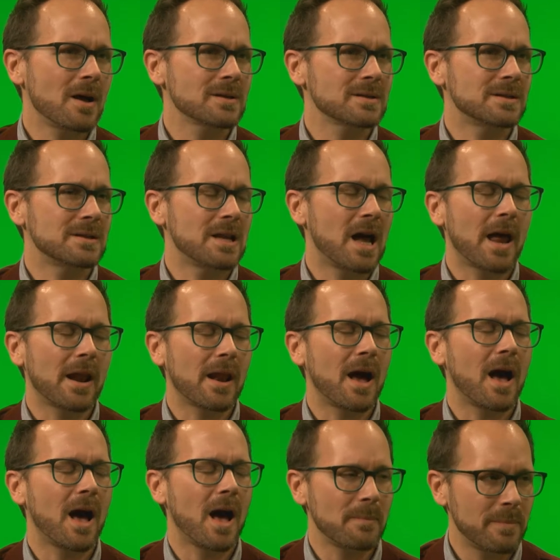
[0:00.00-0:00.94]
is not a
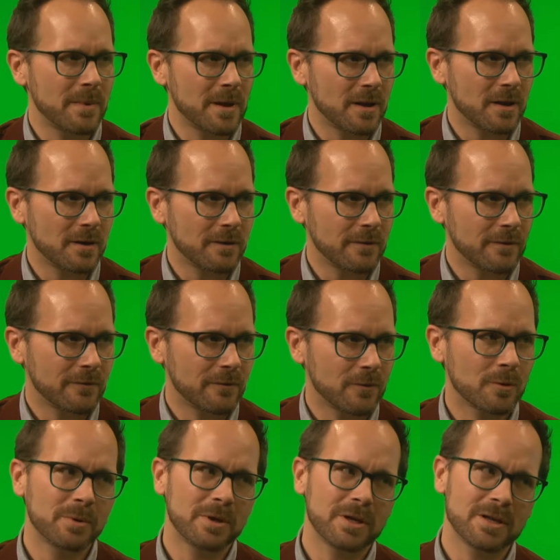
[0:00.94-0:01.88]
hotbed for
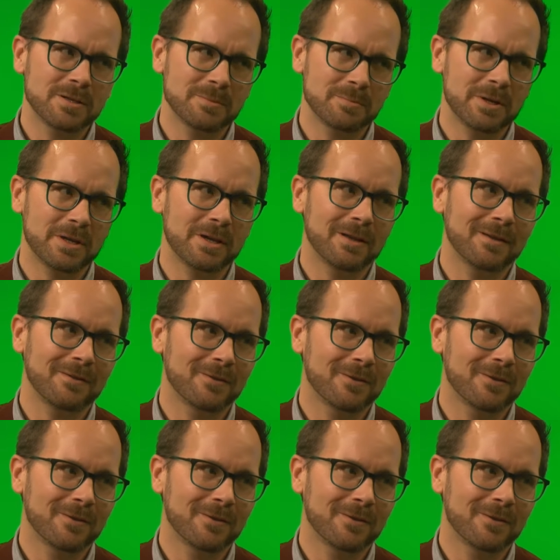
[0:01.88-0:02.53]
PHP.